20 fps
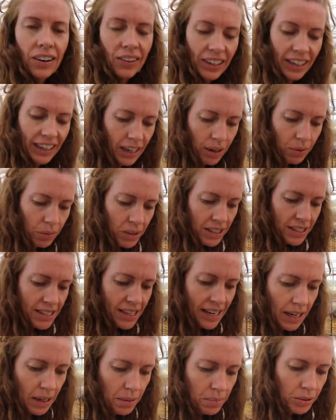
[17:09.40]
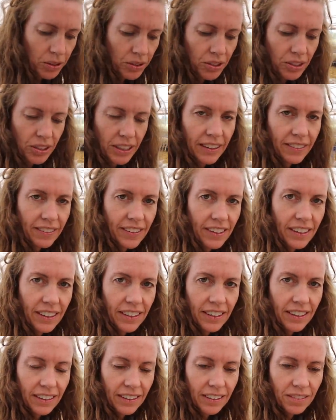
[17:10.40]
Okay, I was able to get
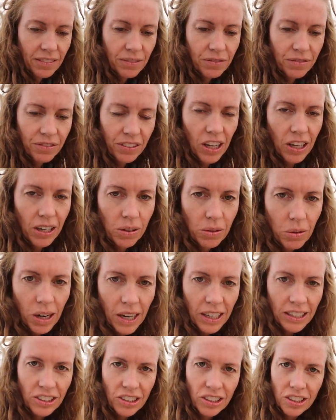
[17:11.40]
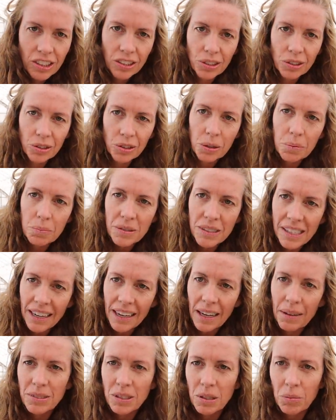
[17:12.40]
the flock watch group
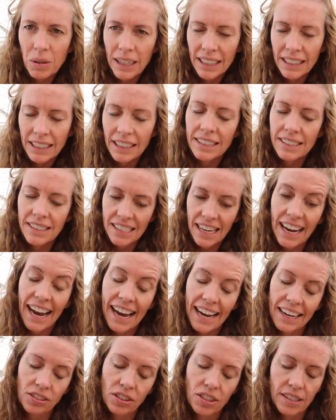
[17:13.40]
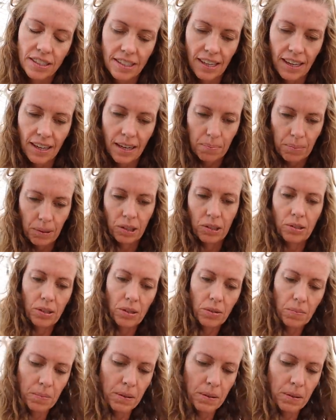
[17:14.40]
set up. So what I did is I actually set up a group.